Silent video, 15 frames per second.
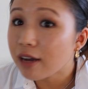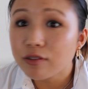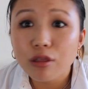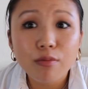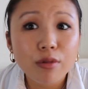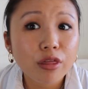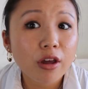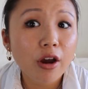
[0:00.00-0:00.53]
have
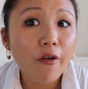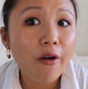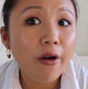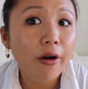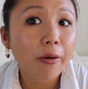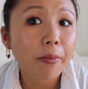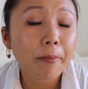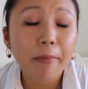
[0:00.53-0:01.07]
this mascara
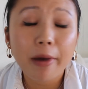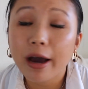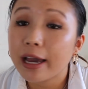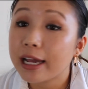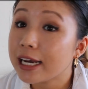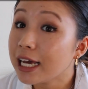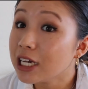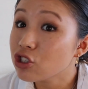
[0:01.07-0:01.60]
on
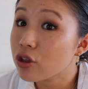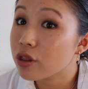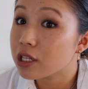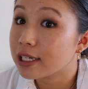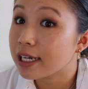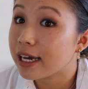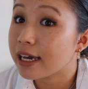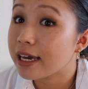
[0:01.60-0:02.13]
my lashes
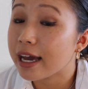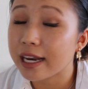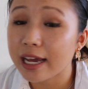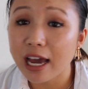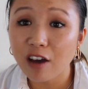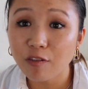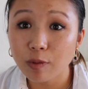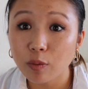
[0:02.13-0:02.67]
today, and I
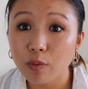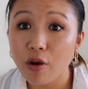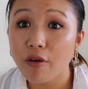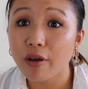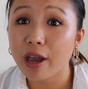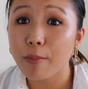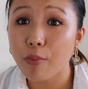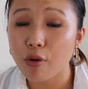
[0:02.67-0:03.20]
have been
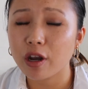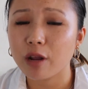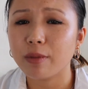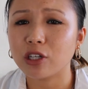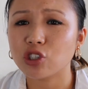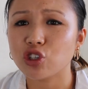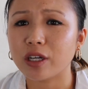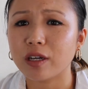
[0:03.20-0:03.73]
wearing it pretty
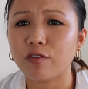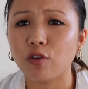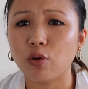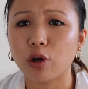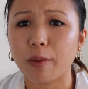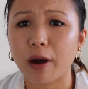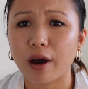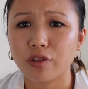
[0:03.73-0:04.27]
much
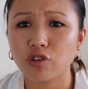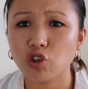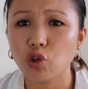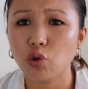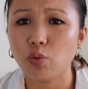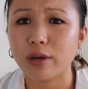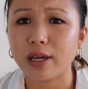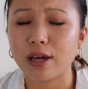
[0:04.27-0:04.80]
for the past
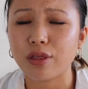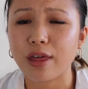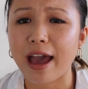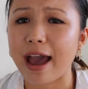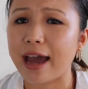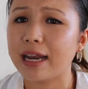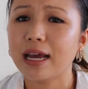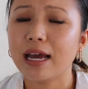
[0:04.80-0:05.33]
2 weeks,
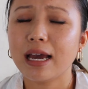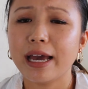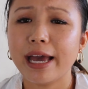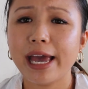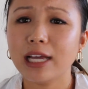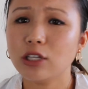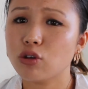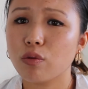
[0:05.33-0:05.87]
and
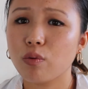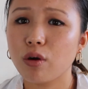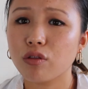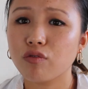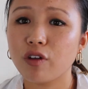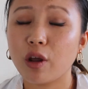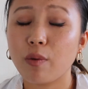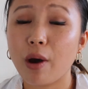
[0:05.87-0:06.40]
it just
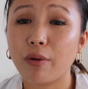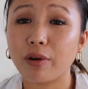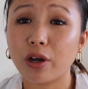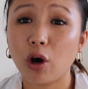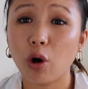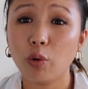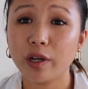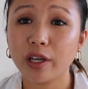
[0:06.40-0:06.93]
works really well in
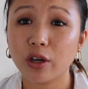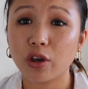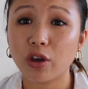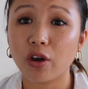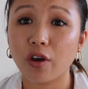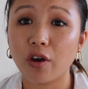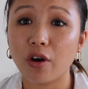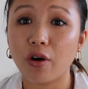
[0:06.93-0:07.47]
holding a
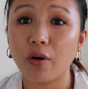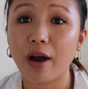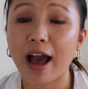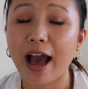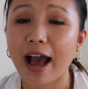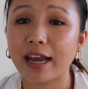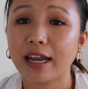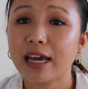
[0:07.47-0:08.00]
curl.
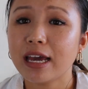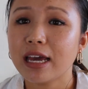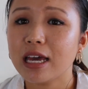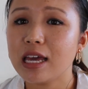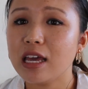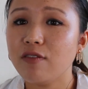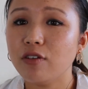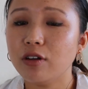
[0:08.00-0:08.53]
And
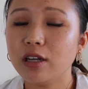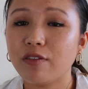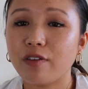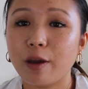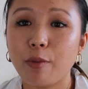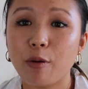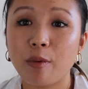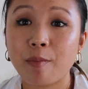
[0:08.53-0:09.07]
even if
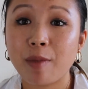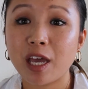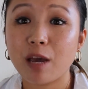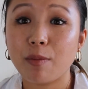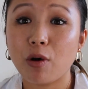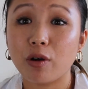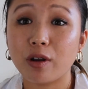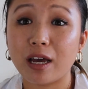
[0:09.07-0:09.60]
I put my
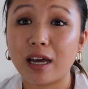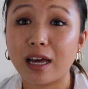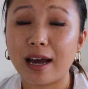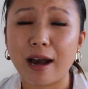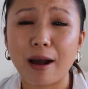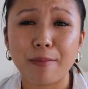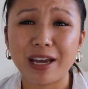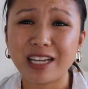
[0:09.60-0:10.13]
makeup on
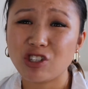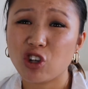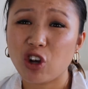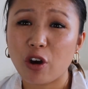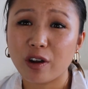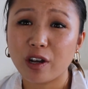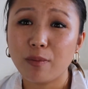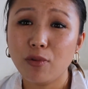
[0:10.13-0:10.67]
at 8
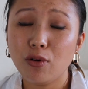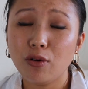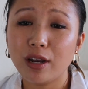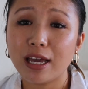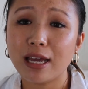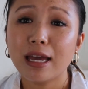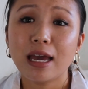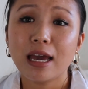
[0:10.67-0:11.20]
o'clock in the
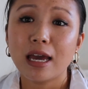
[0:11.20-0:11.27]
morning,